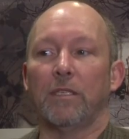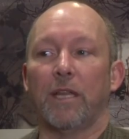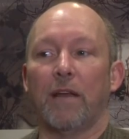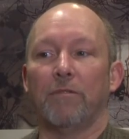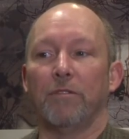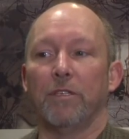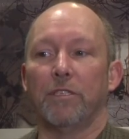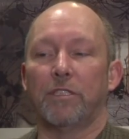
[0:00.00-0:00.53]

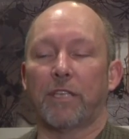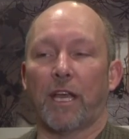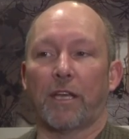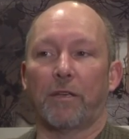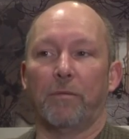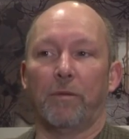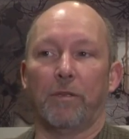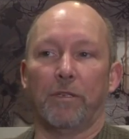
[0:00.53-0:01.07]
leverage
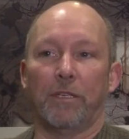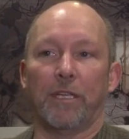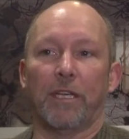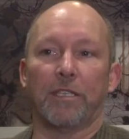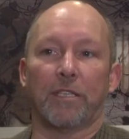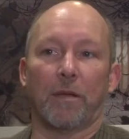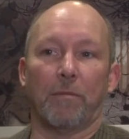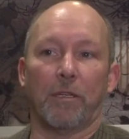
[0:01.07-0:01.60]
that community,
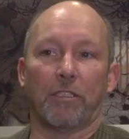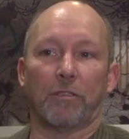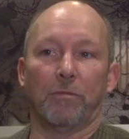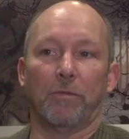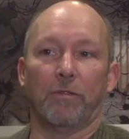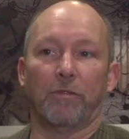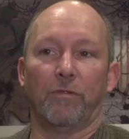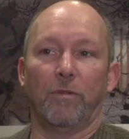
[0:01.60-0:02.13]
as I
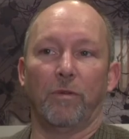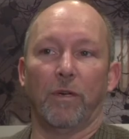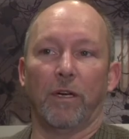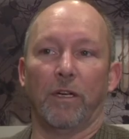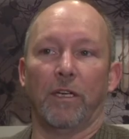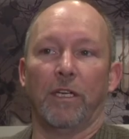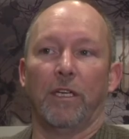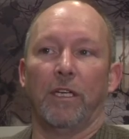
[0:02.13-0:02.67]
mentioned
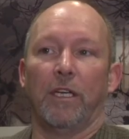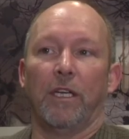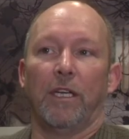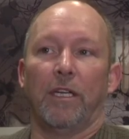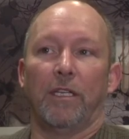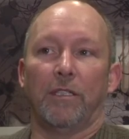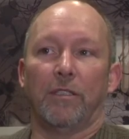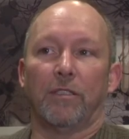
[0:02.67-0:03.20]
before,
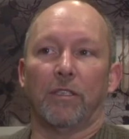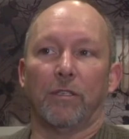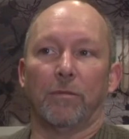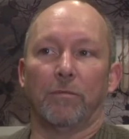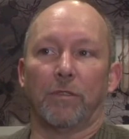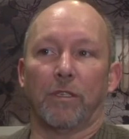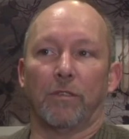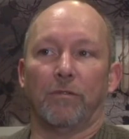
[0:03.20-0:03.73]
in
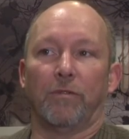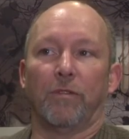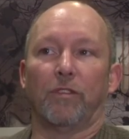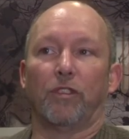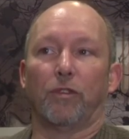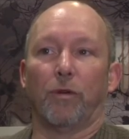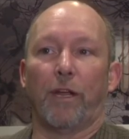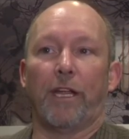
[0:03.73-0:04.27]
terms of
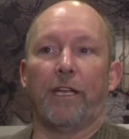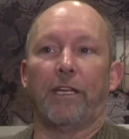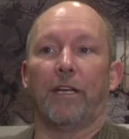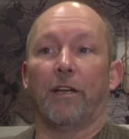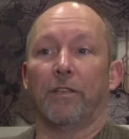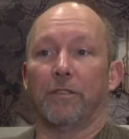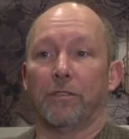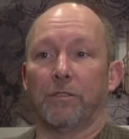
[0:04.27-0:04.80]
training
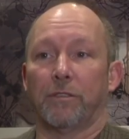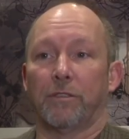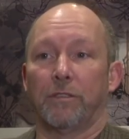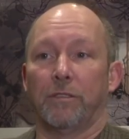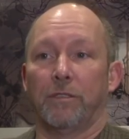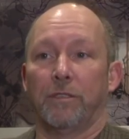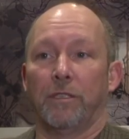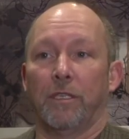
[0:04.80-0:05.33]
others.
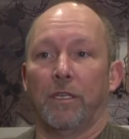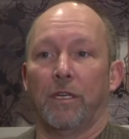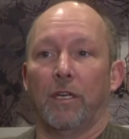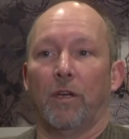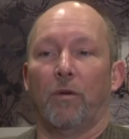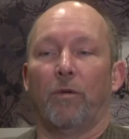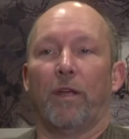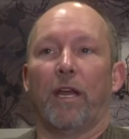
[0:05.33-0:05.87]

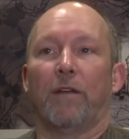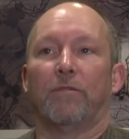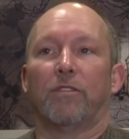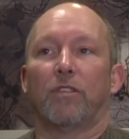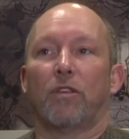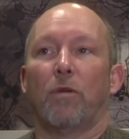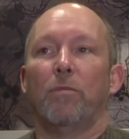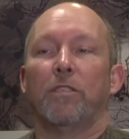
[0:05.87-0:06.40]
We have
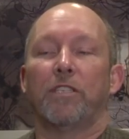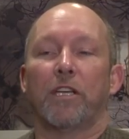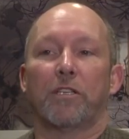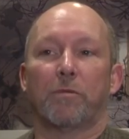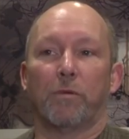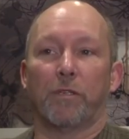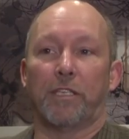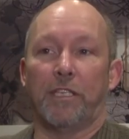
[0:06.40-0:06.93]
so much
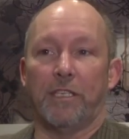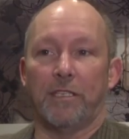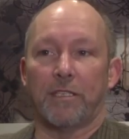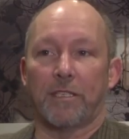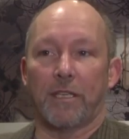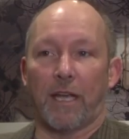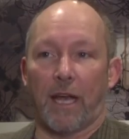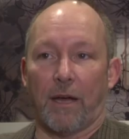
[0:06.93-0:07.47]

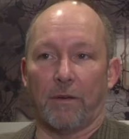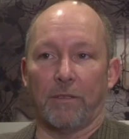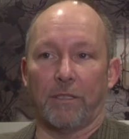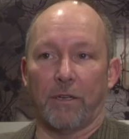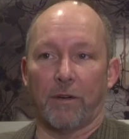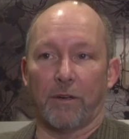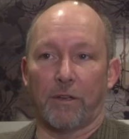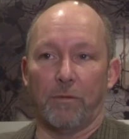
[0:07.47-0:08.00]
expertise out
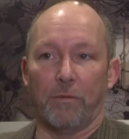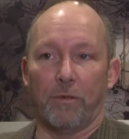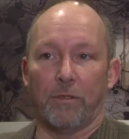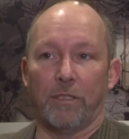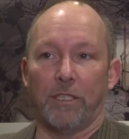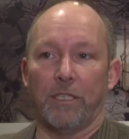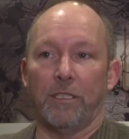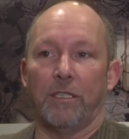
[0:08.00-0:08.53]
in our
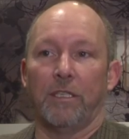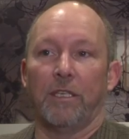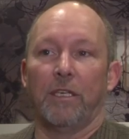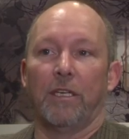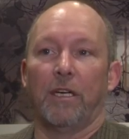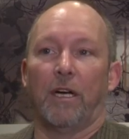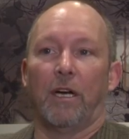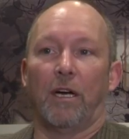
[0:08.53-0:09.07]
community.
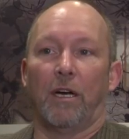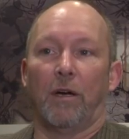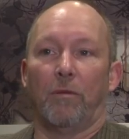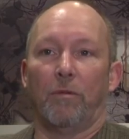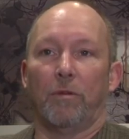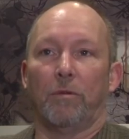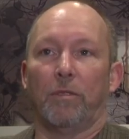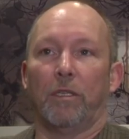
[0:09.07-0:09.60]
Uh,
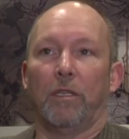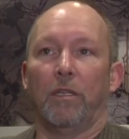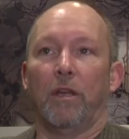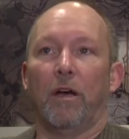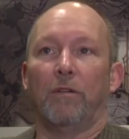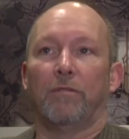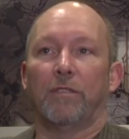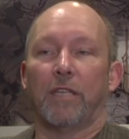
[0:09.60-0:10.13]
we would
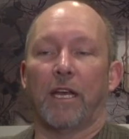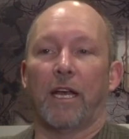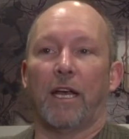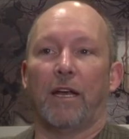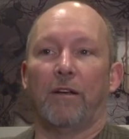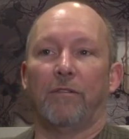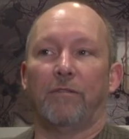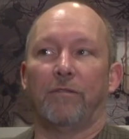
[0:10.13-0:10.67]
love to
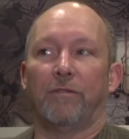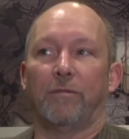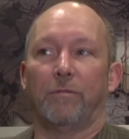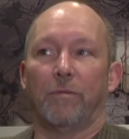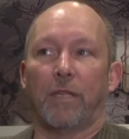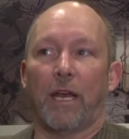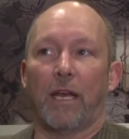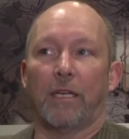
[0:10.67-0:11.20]
have
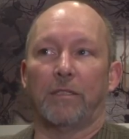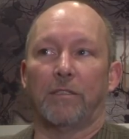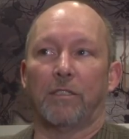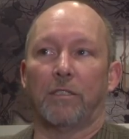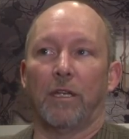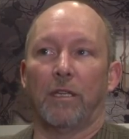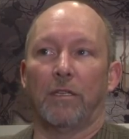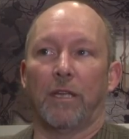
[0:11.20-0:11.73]

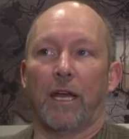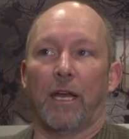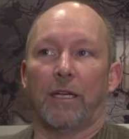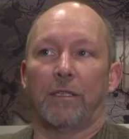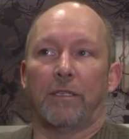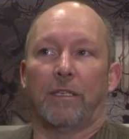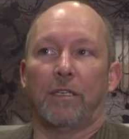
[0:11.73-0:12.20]
that, that